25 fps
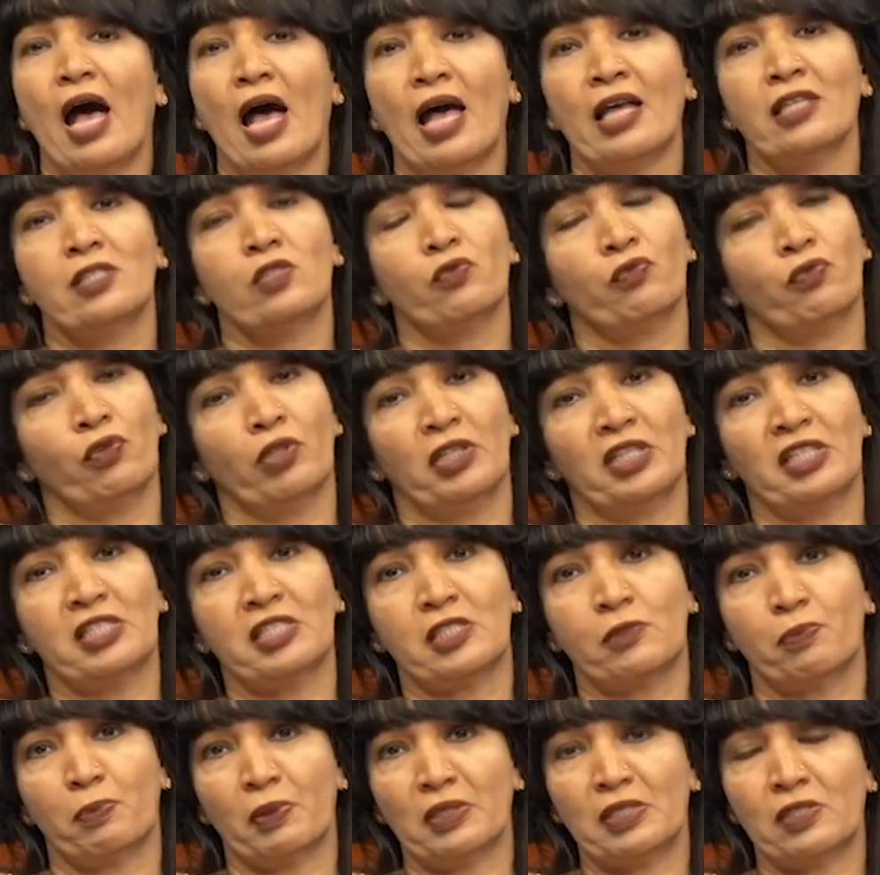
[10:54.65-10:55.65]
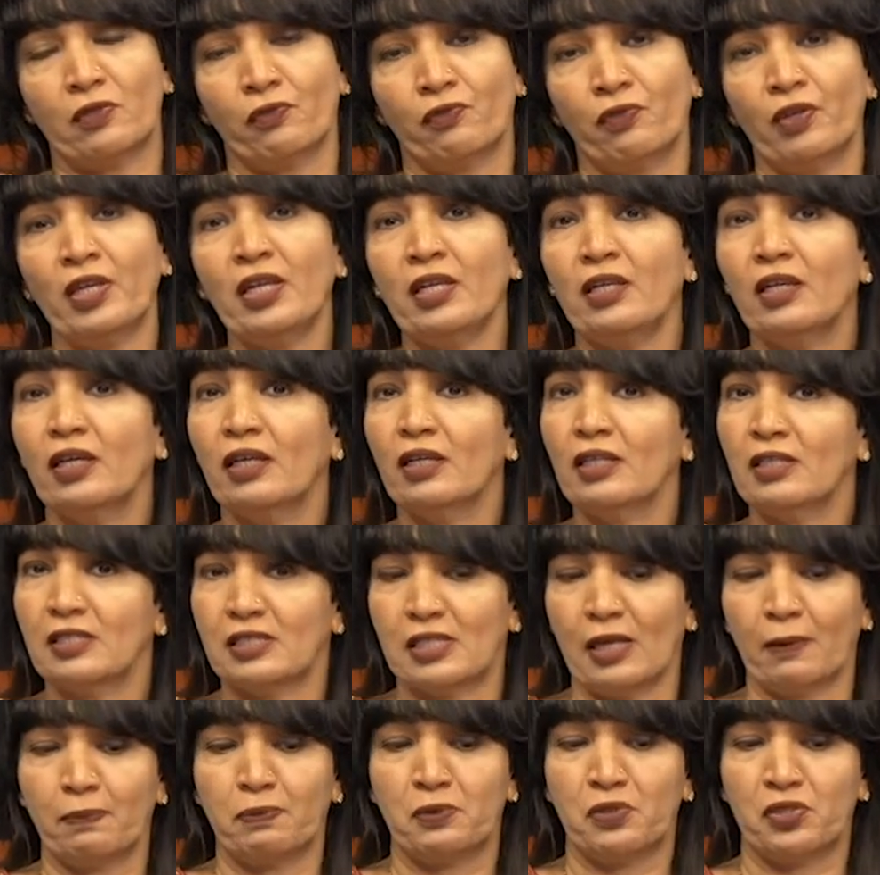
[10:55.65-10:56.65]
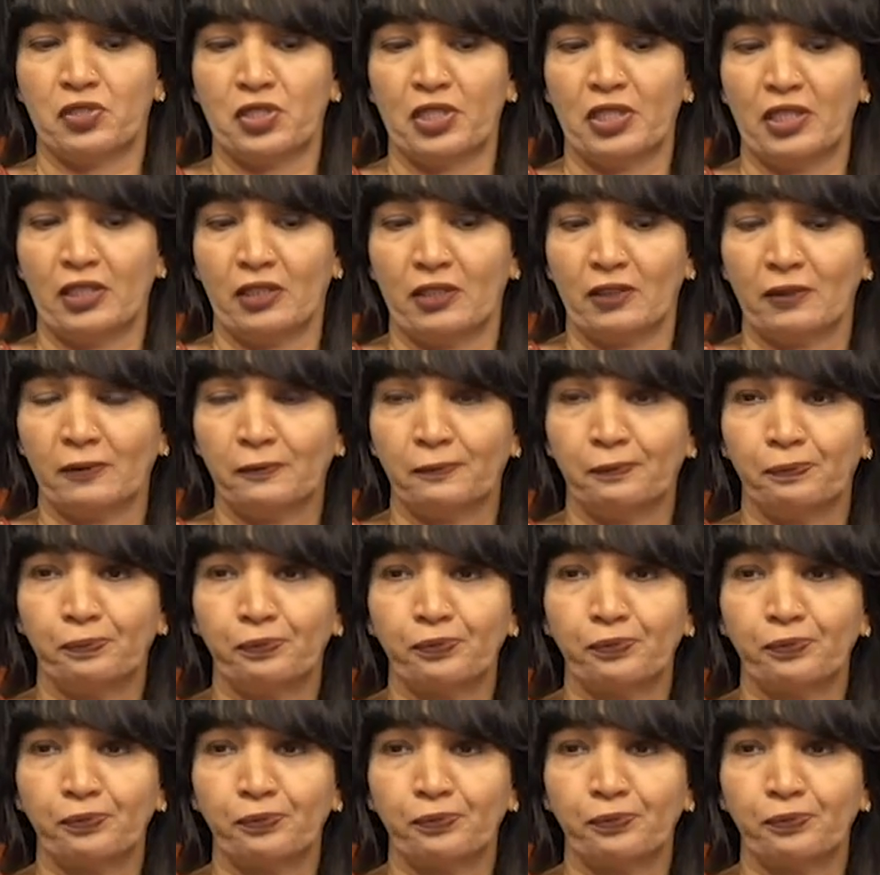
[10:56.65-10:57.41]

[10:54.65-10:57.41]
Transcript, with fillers: has for its specific substrate.